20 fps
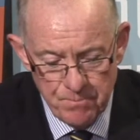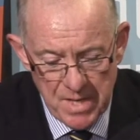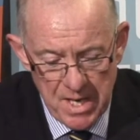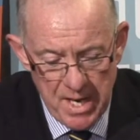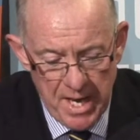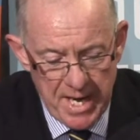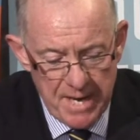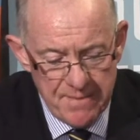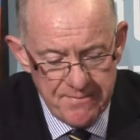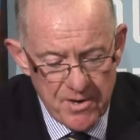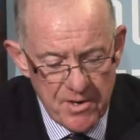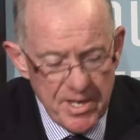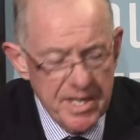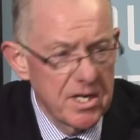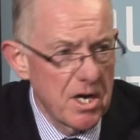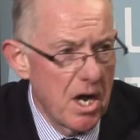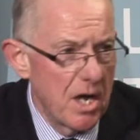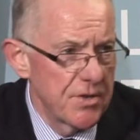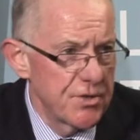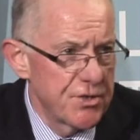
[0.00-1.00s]
And I'm very
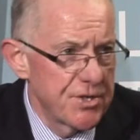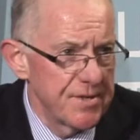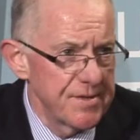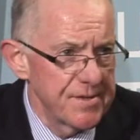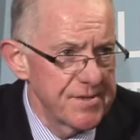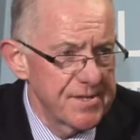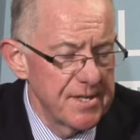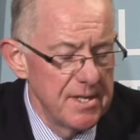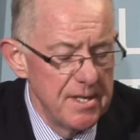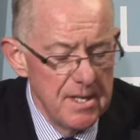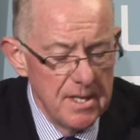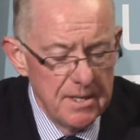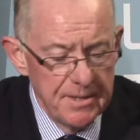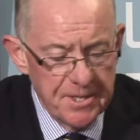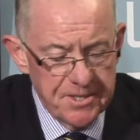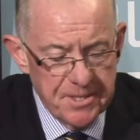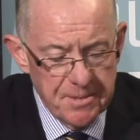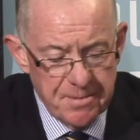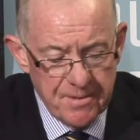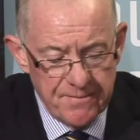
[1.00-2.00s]
conscious
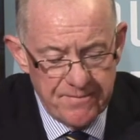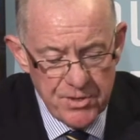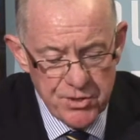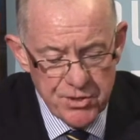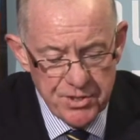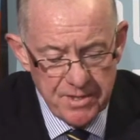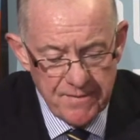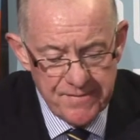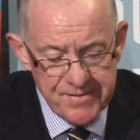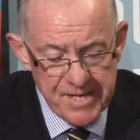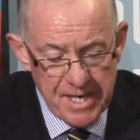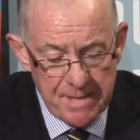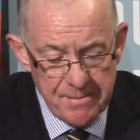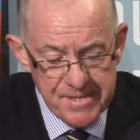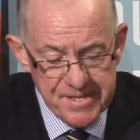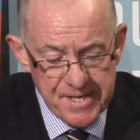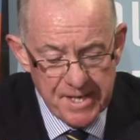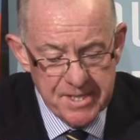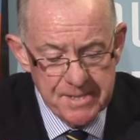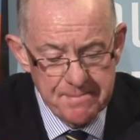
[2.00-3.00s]
that the provision of
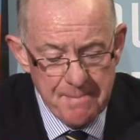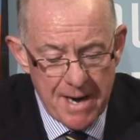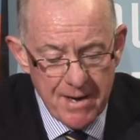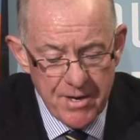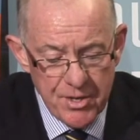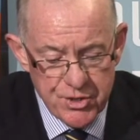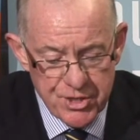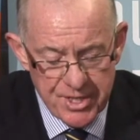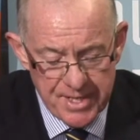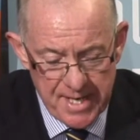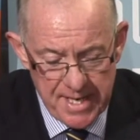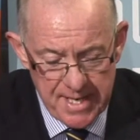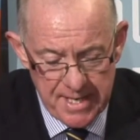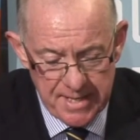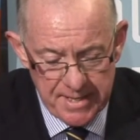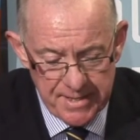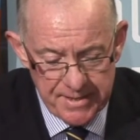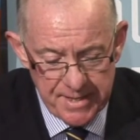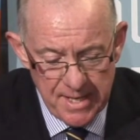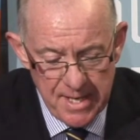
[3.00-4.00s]
same-sex marriage in
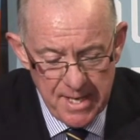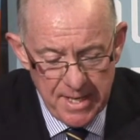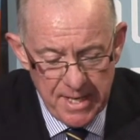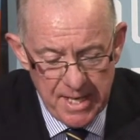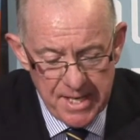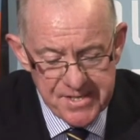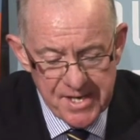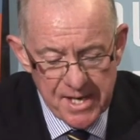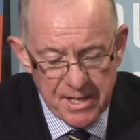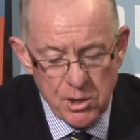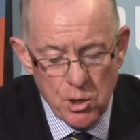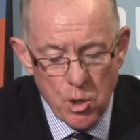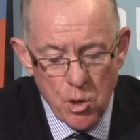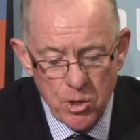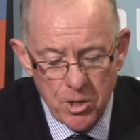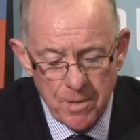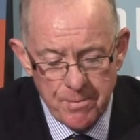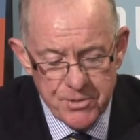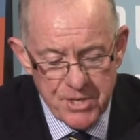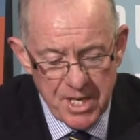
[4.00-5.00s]
Ireland is a
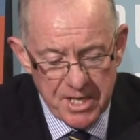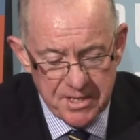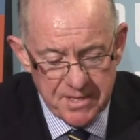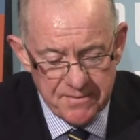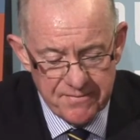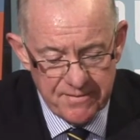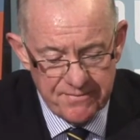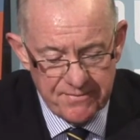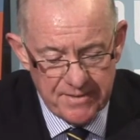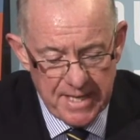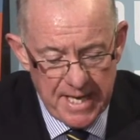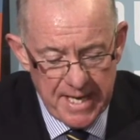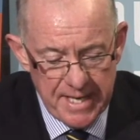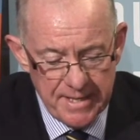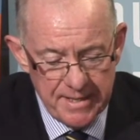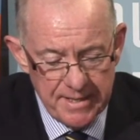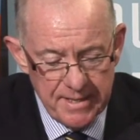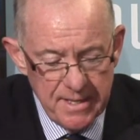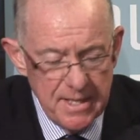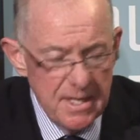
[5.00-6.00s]
core objective of
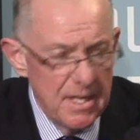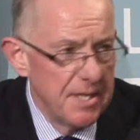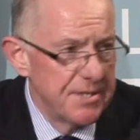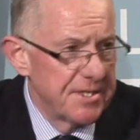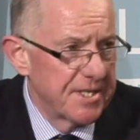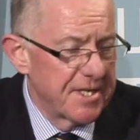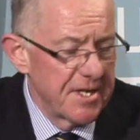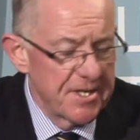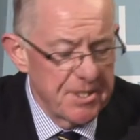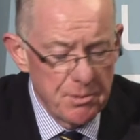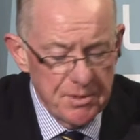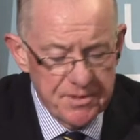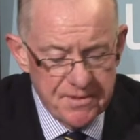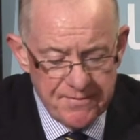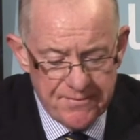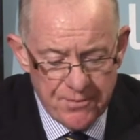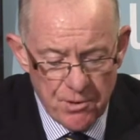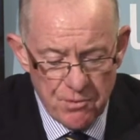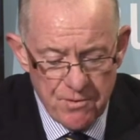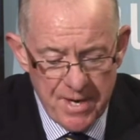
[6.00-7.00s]
GLEN, together with the
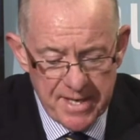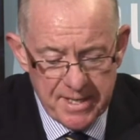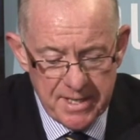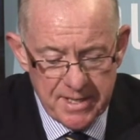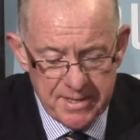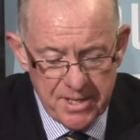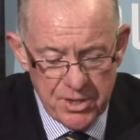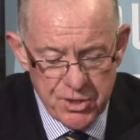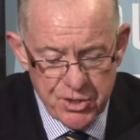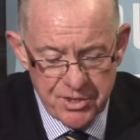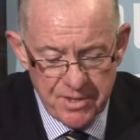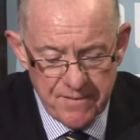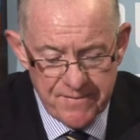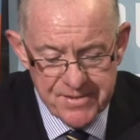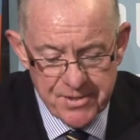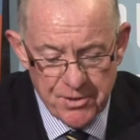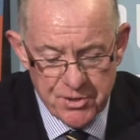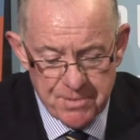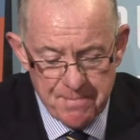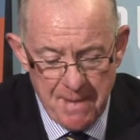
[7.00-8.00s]
full recognition of
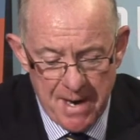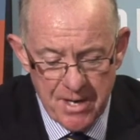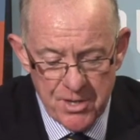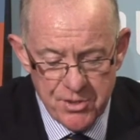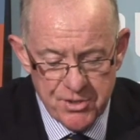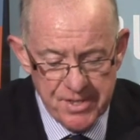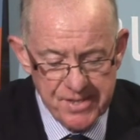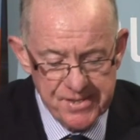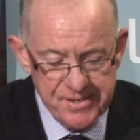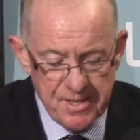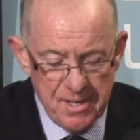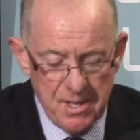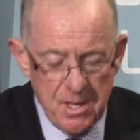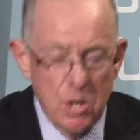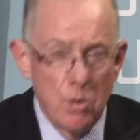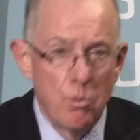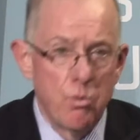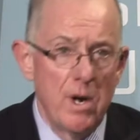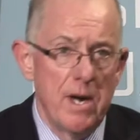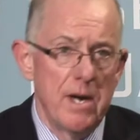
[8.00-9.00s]
such marriages
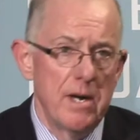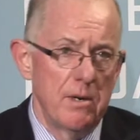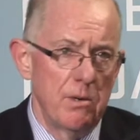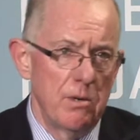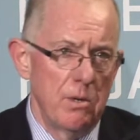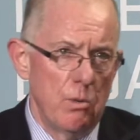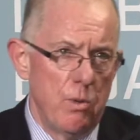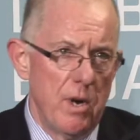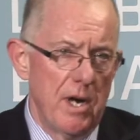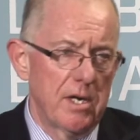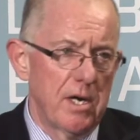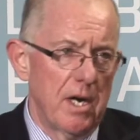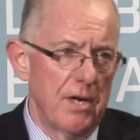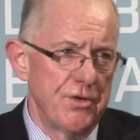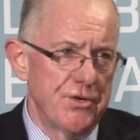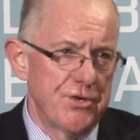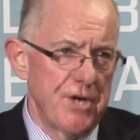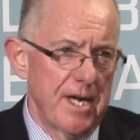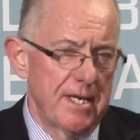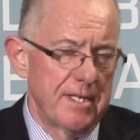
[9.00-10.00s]
where
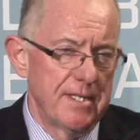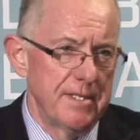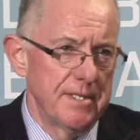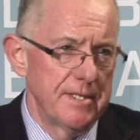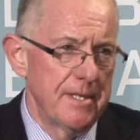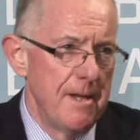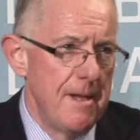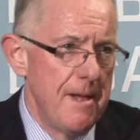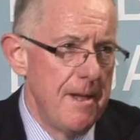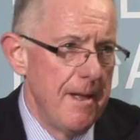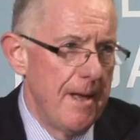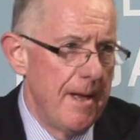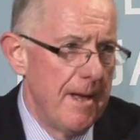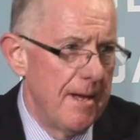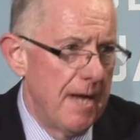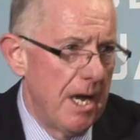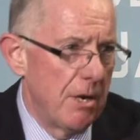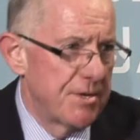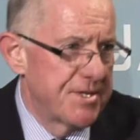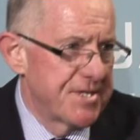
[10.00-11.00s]
contracted
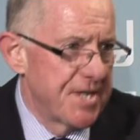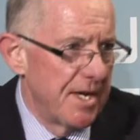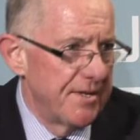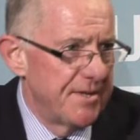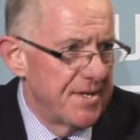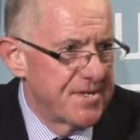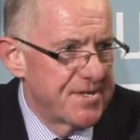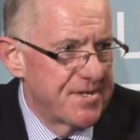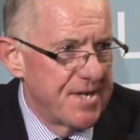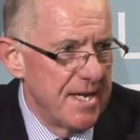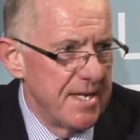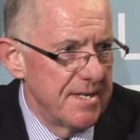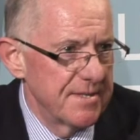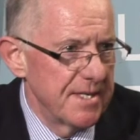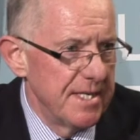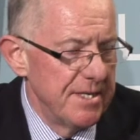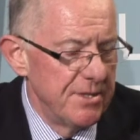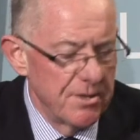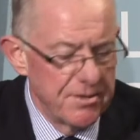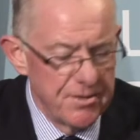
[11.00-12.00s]
outside the state
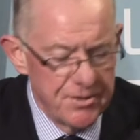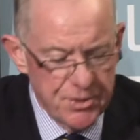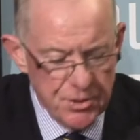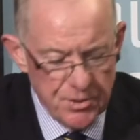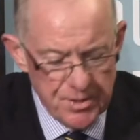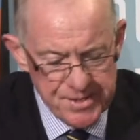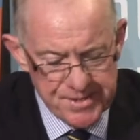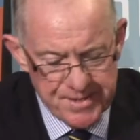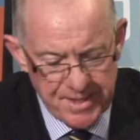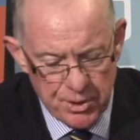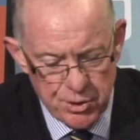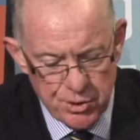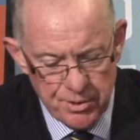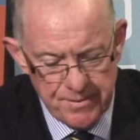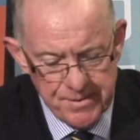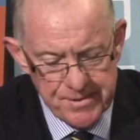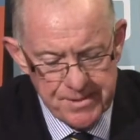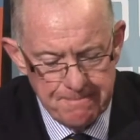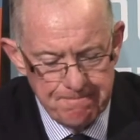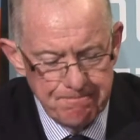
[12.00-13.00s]
in other
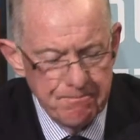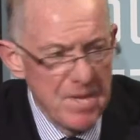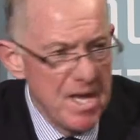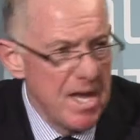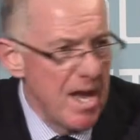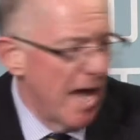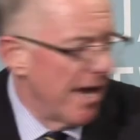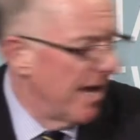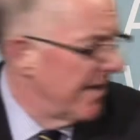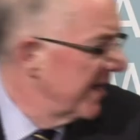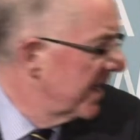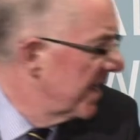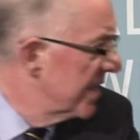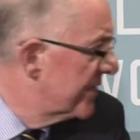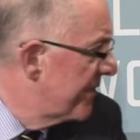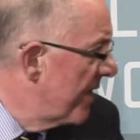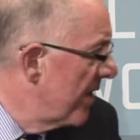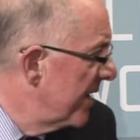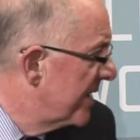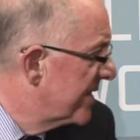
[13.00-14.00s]
jurisdictions. And I think it's
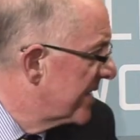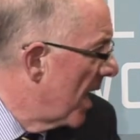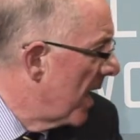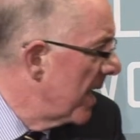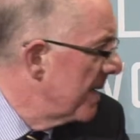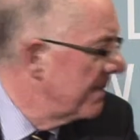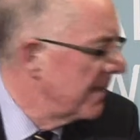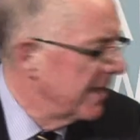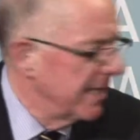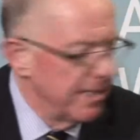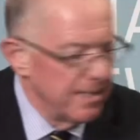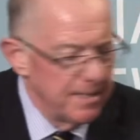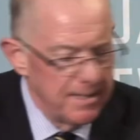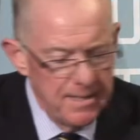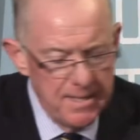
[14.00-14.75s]
very timely